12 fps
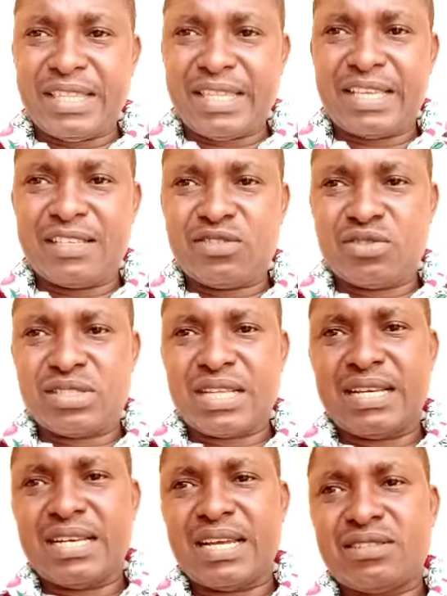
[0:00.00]
things to
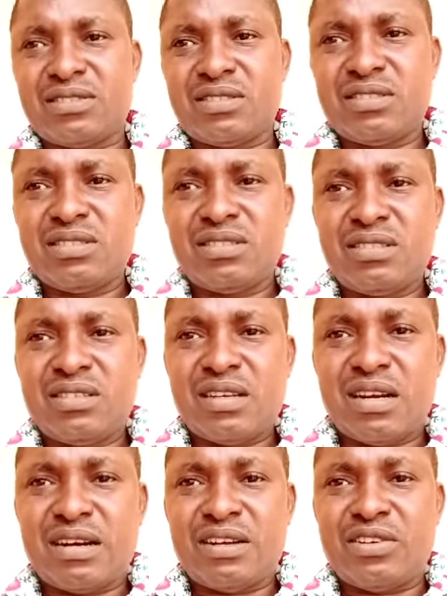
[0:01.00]
stand out
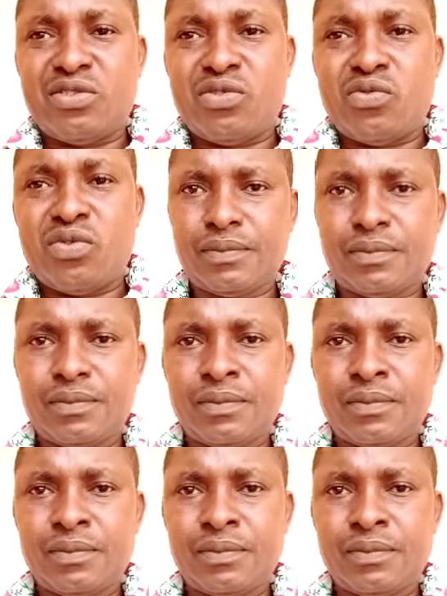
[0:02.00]
around the whole world.